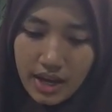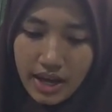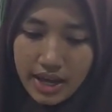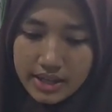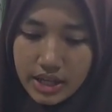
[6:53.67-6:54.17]

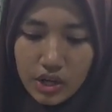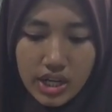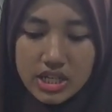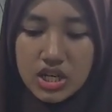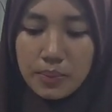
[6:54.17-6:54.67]
And
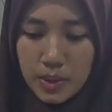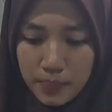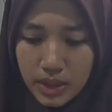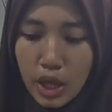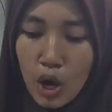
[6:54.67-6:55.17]
Indonesia
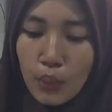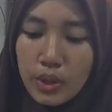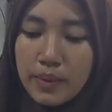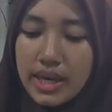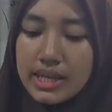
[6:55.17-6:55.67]
people
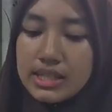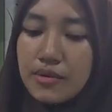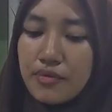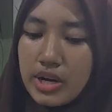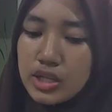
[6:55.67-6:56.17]
will be
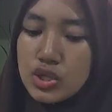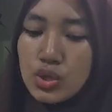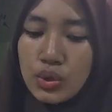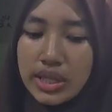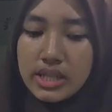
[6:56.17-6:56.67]
indifferent
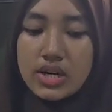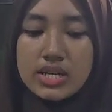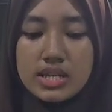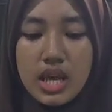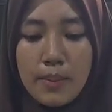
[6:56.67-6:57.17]
to
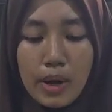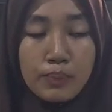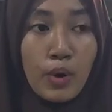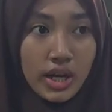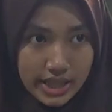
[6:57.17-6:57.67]
literacy
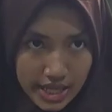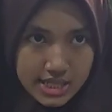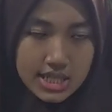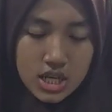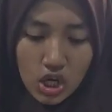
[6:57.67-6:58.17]
about
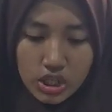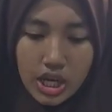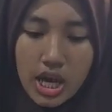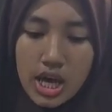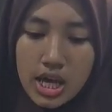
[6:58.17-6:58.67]
politics on
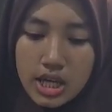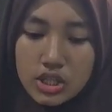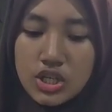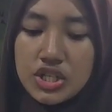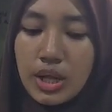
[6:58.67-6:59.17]

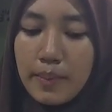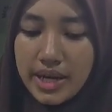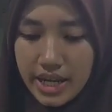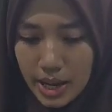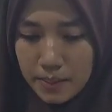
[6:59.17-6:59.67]
social
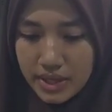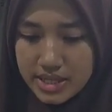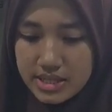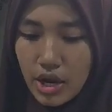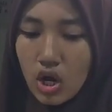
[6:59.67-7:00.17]
media
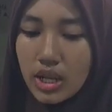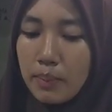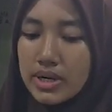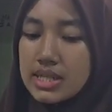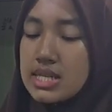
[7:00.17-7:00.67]
because they only
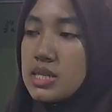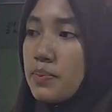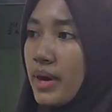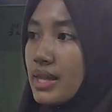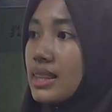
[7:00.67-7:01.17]

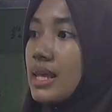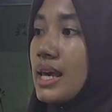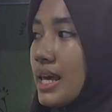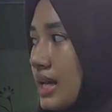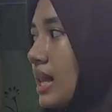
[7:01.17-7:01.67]
participate
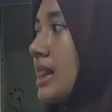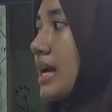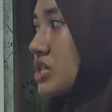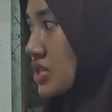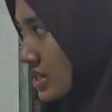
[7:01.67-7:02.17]
in
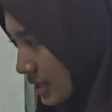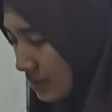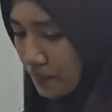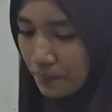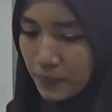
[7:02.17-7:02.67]

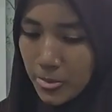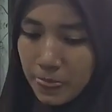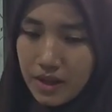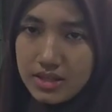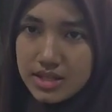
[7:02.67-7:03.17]
election
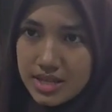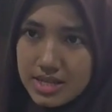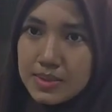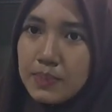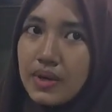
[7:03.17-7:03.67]

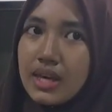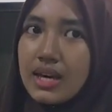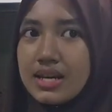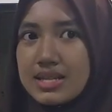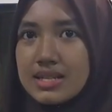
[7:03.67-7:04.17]
just
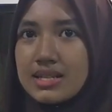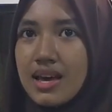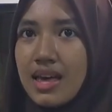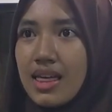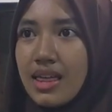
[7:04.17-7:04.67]
because
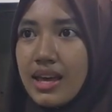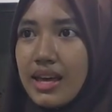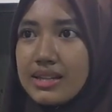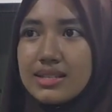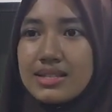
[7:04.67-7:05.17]

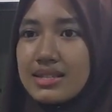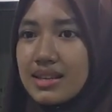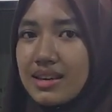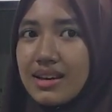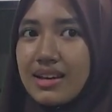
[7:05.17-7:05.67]

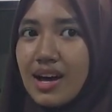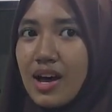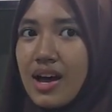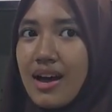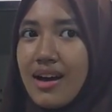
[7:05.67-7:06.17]
it's
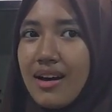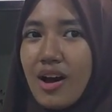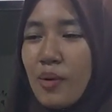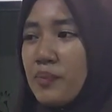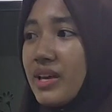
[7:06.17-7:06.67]

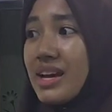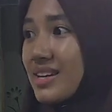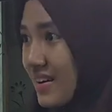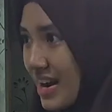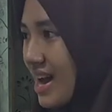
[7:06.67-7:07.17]

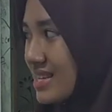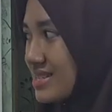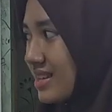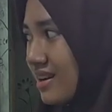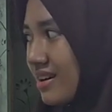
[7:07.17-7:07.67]
obligatory
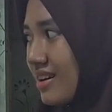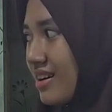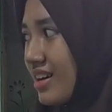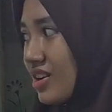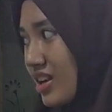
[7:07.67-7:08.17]
as
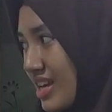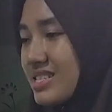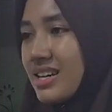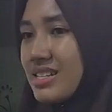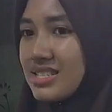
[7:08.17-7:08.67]
an
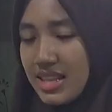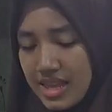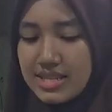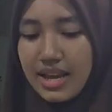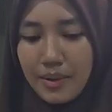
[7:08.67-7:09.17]
Indonesian
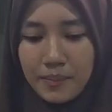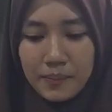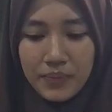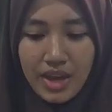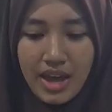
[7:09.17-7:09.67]
citizen.
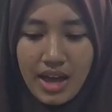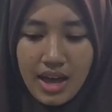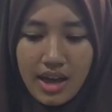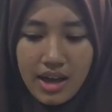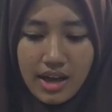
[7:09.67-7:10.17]

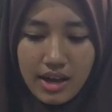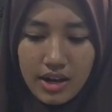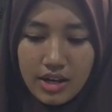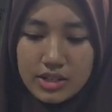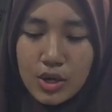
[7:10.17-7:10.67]

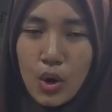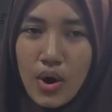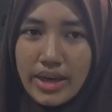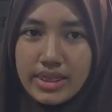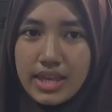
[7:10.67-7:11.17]
So
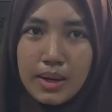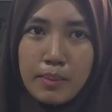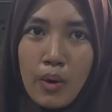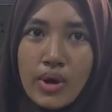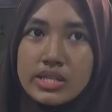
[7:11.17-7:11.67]
I think
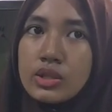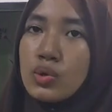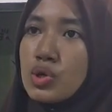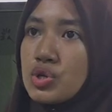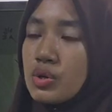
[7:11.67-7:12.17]

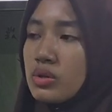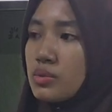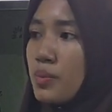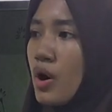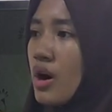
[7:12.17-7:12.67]
Bawaslu
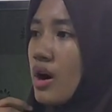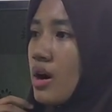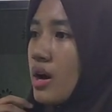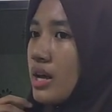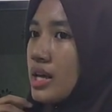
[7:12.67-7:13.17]
should
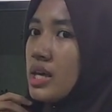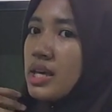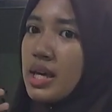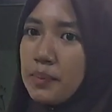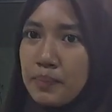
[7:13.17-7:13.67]
more
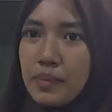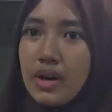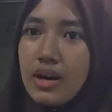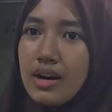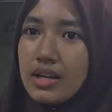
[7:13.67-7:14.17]
keep
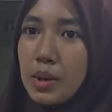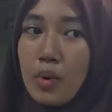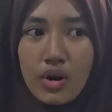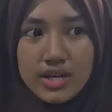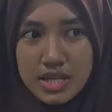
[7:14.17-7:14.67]
a
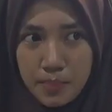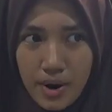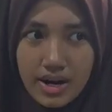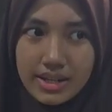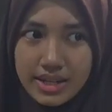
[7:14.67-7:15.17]
democracy
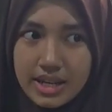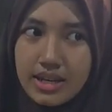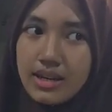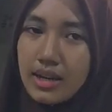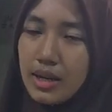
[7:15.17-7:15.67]
party,